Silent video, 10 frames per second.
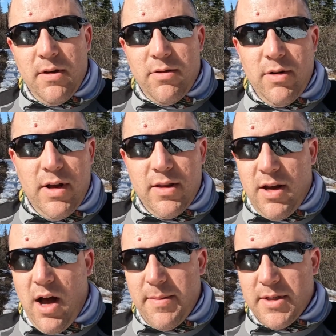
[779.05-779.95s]
Throw down in the
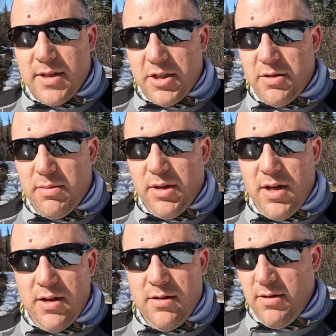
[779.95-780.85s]
comment section
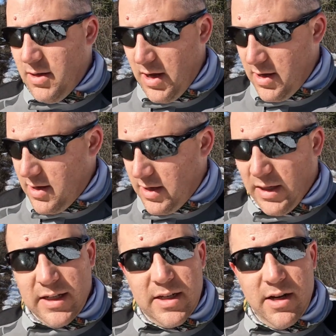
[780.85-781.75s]
below. I'd
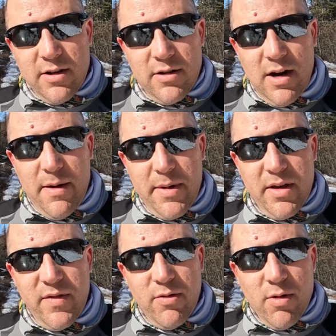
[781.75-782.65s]
like to hear how many
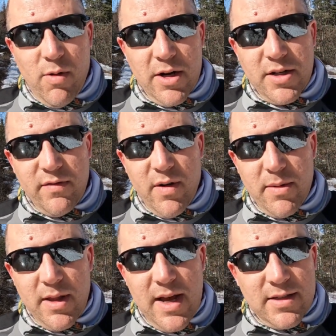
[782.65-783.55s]
of you are watching from
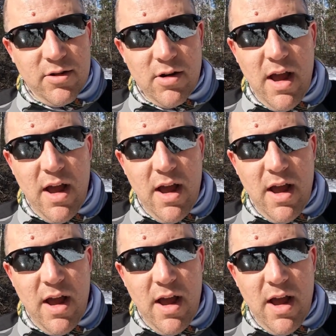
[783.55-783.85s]
Alaska or